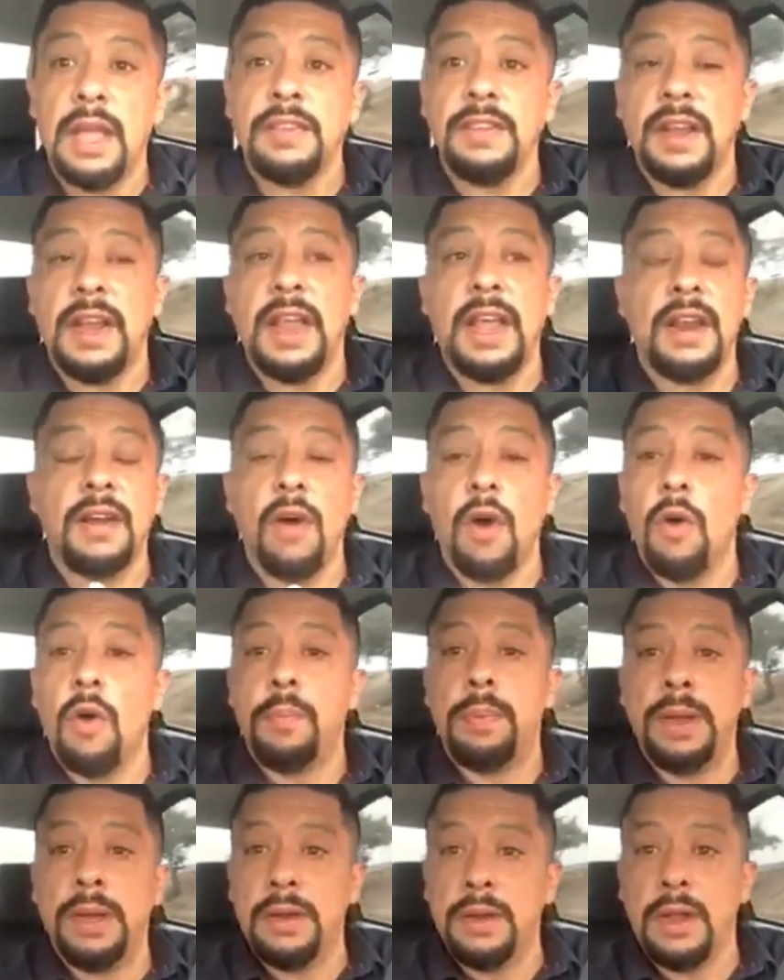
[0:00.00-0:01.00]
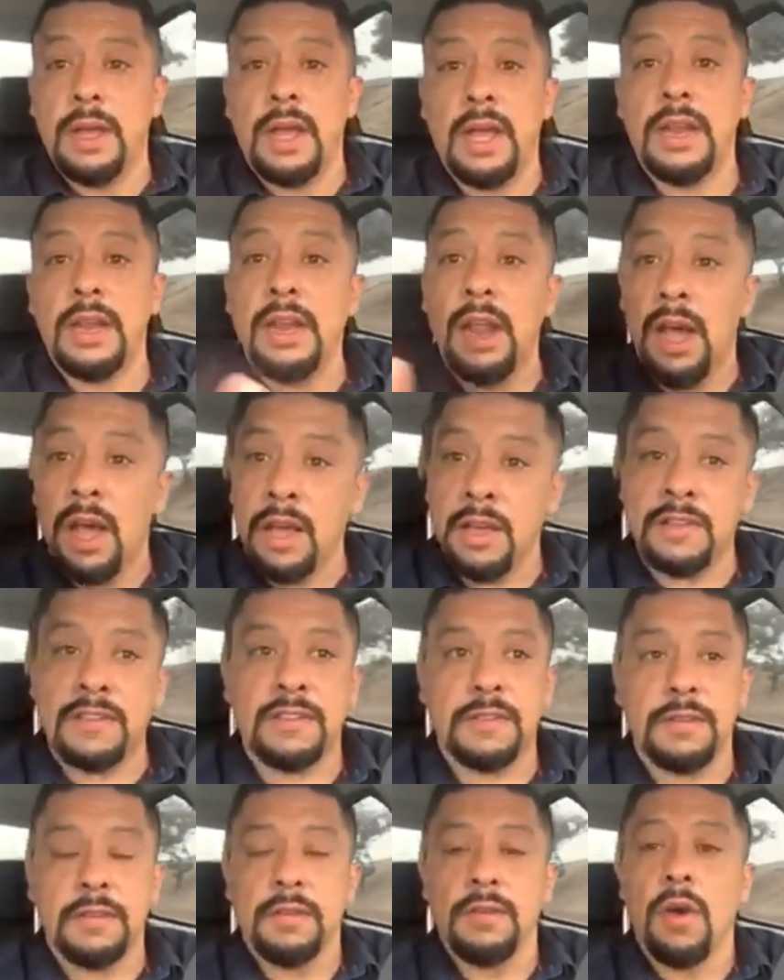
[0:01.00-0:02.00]
has a lot of open
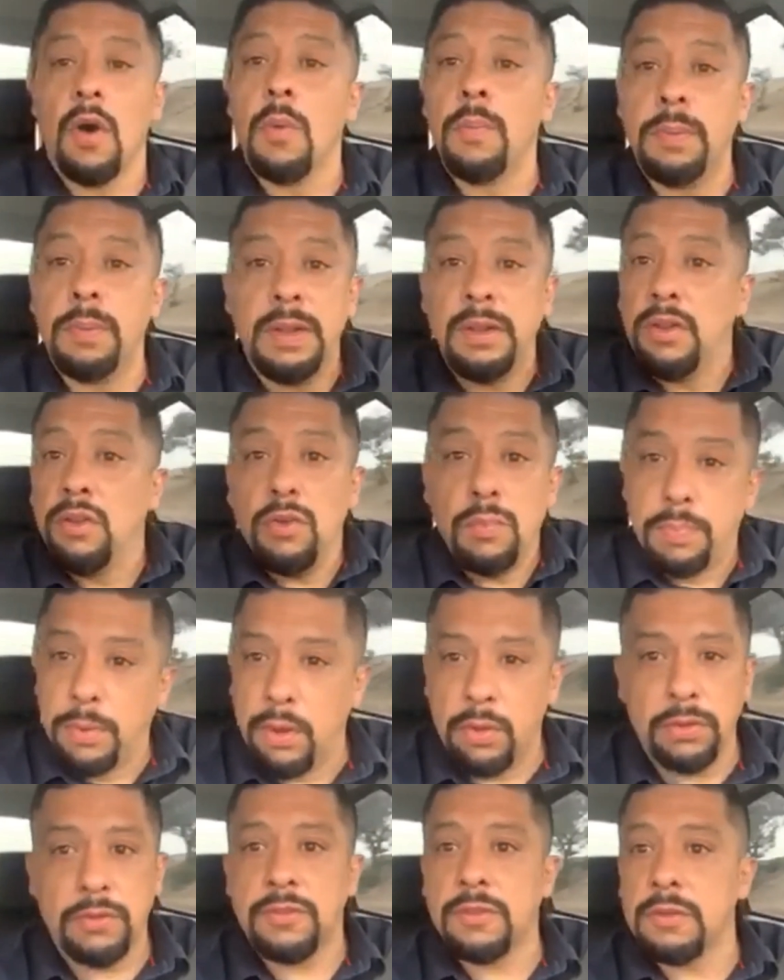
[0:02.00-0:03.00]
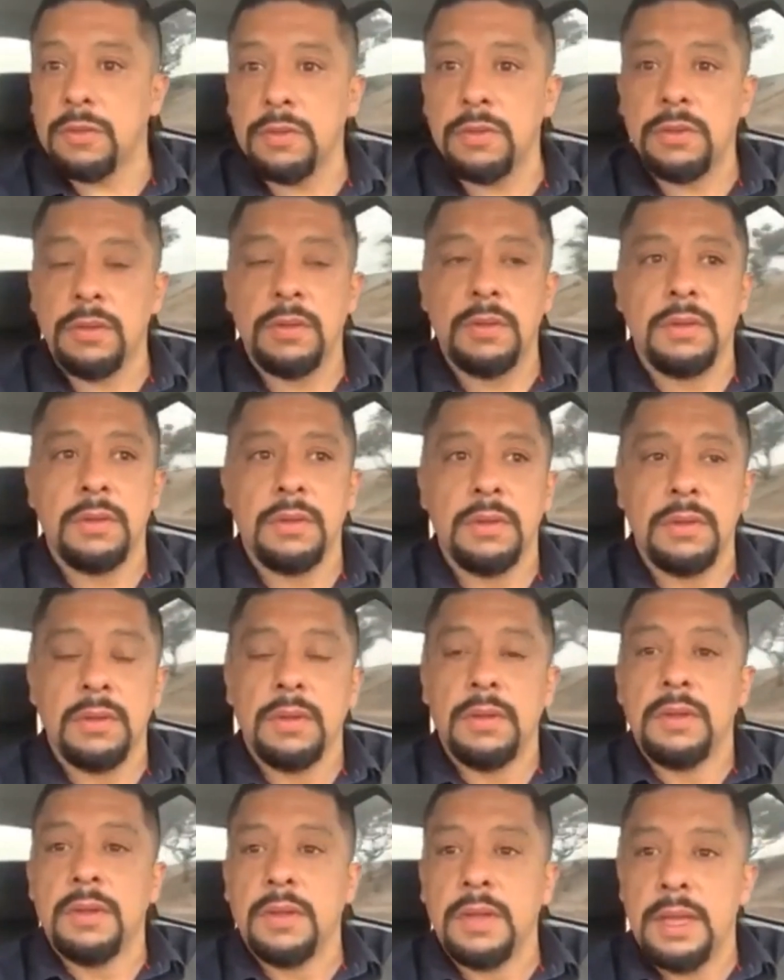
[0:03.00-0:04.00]
locks, open loopholes.
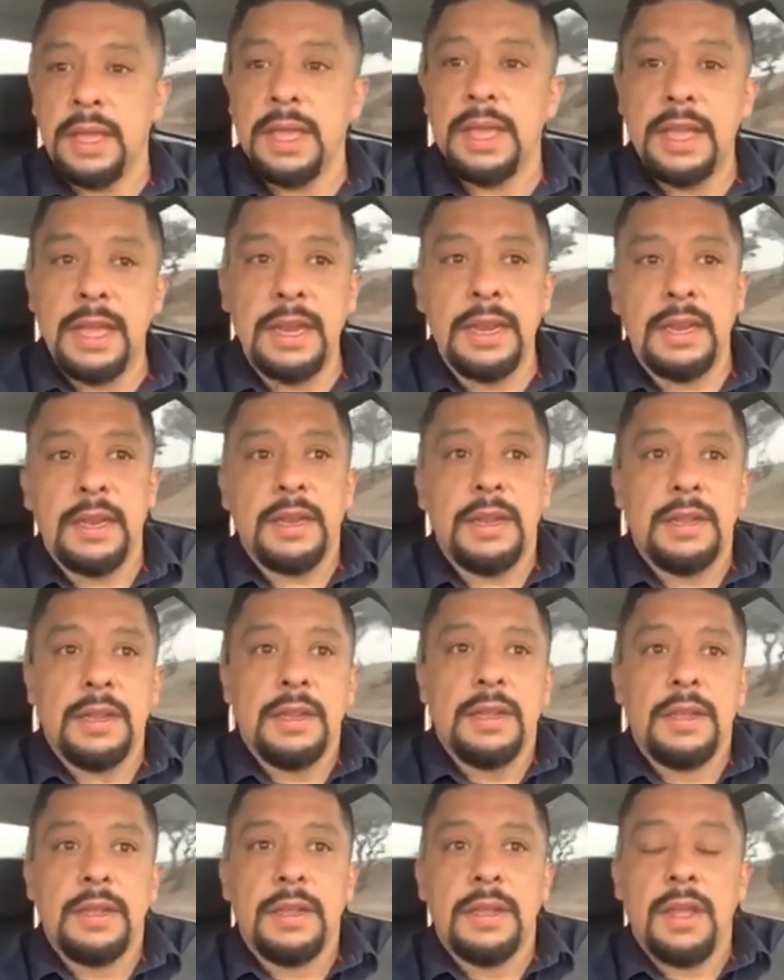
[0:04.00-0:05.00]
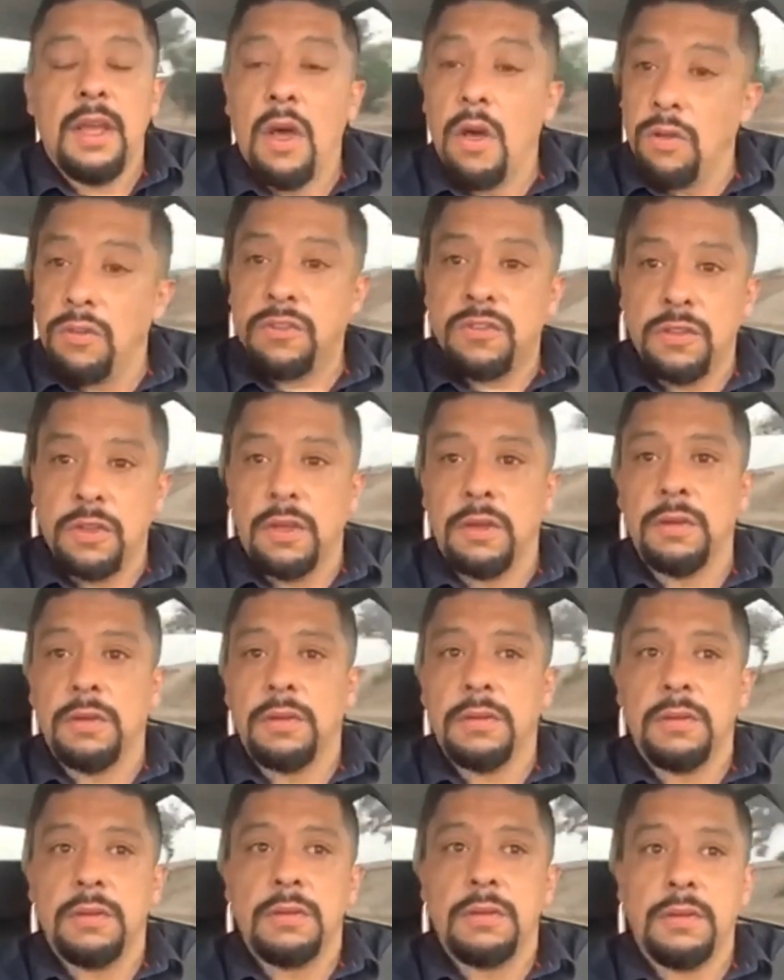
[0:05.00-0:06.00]
And
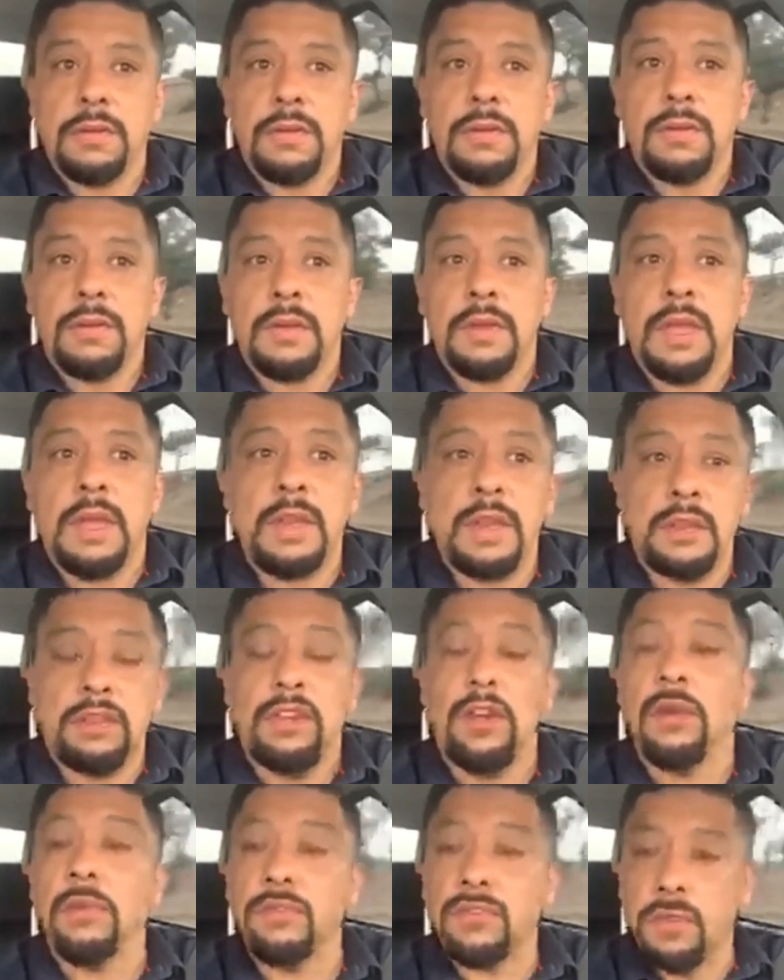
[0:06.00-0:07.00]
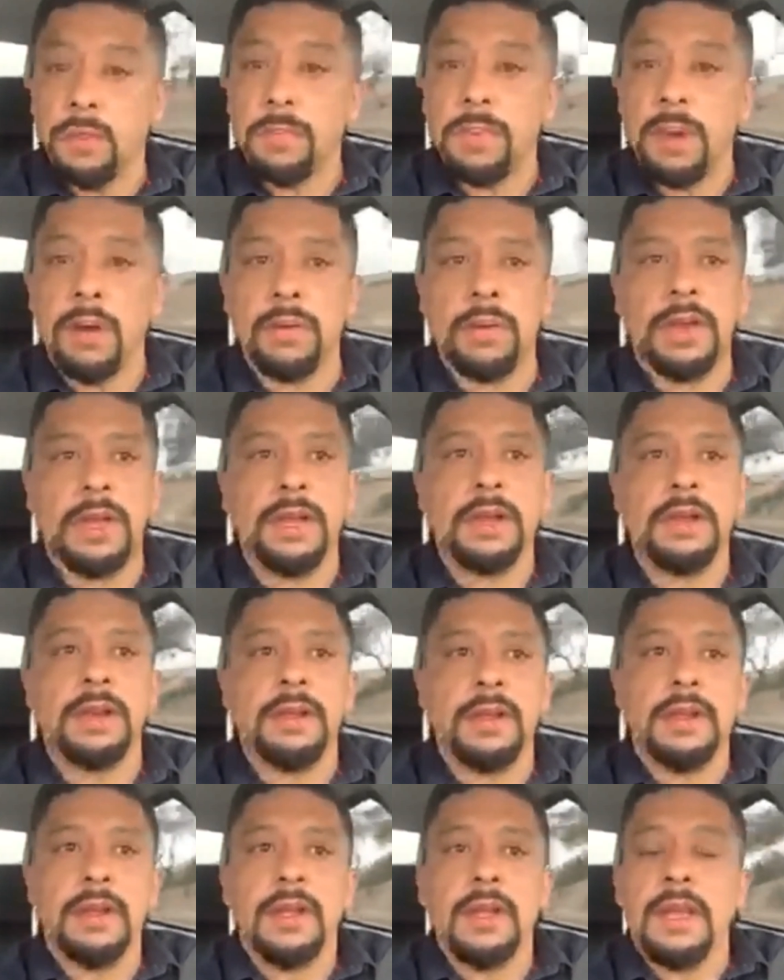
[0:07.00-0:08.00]
also, in terms of
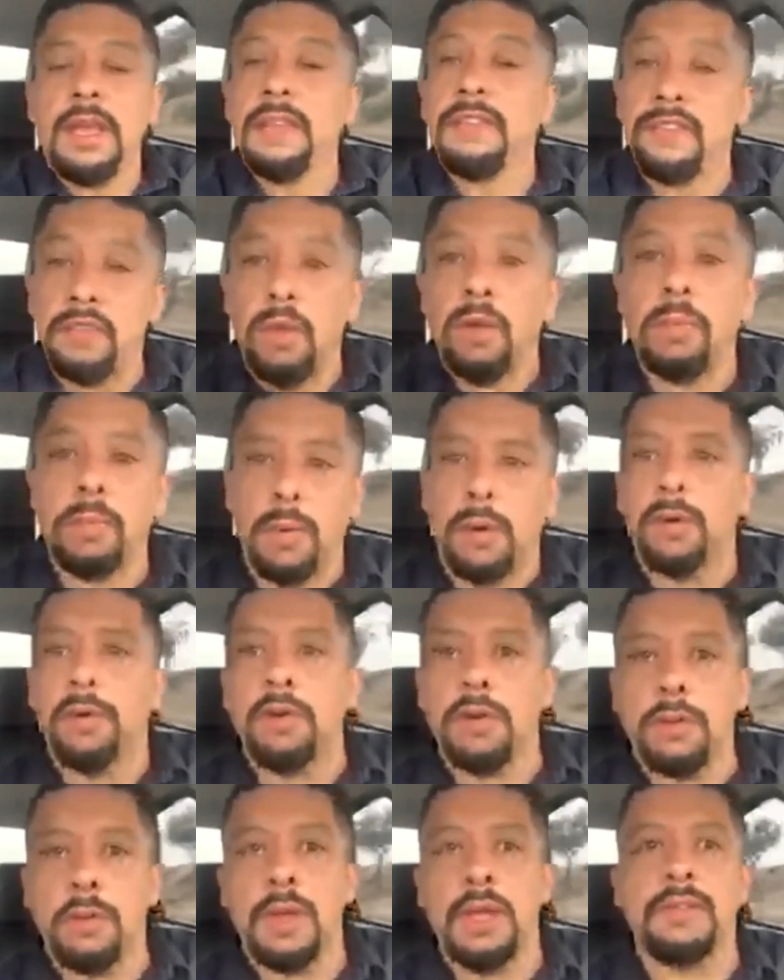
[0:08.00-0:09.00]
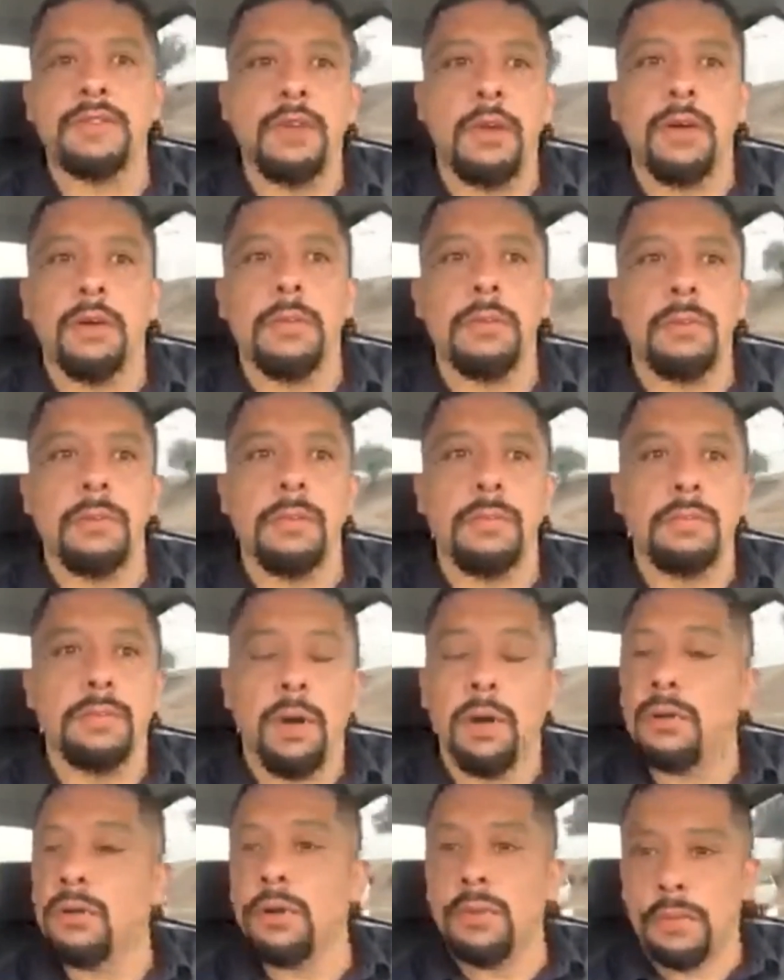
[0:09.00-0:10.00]
voting, it's so
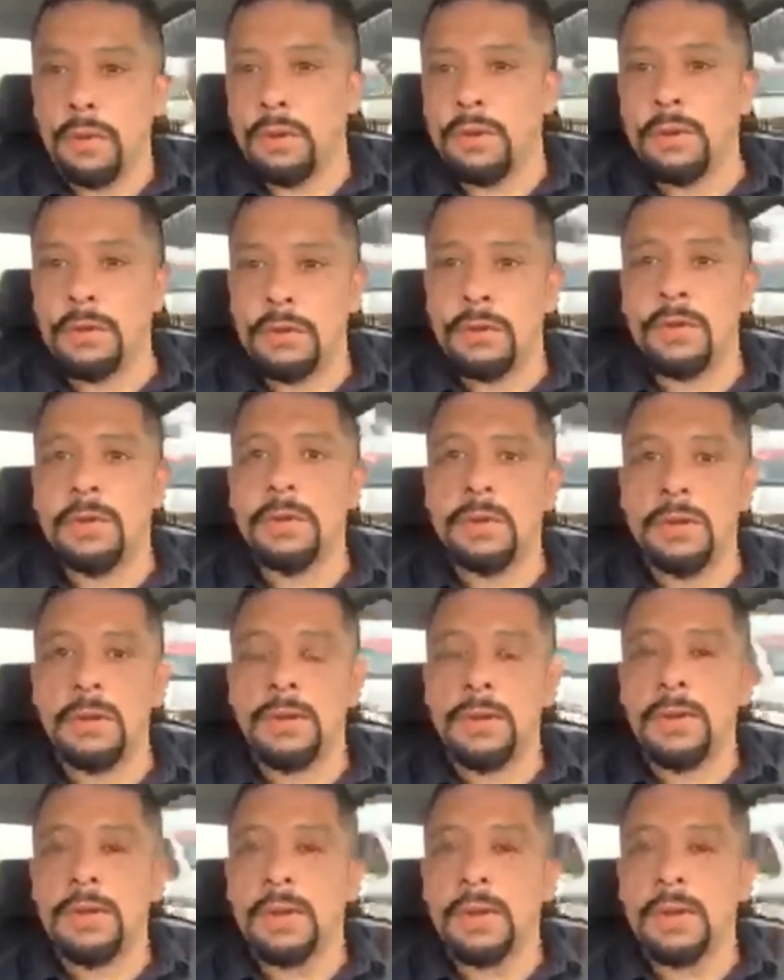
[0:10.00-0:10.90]
vulnerable.